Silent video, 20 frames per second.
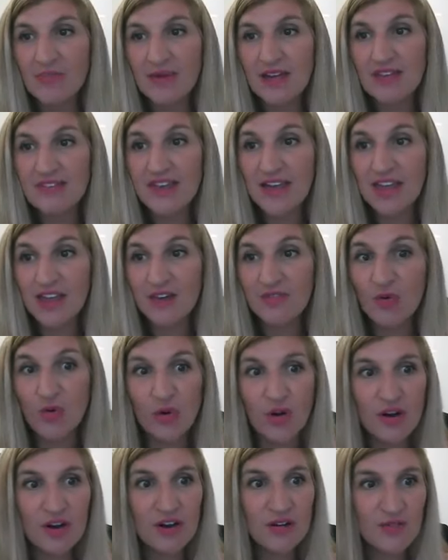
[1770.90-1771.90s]
executive
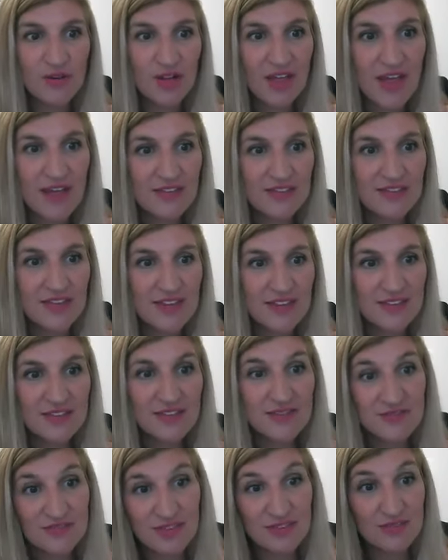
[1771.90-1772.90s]
order and realized that
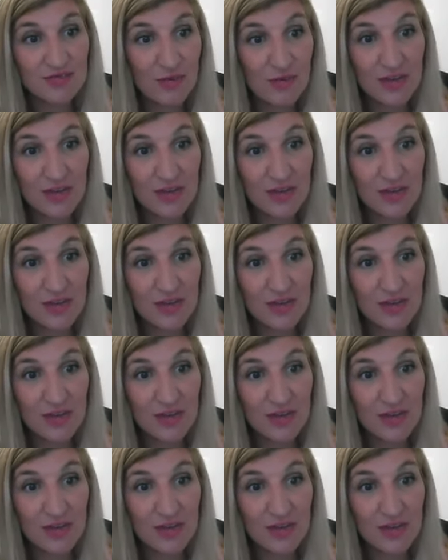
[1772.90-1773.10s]
this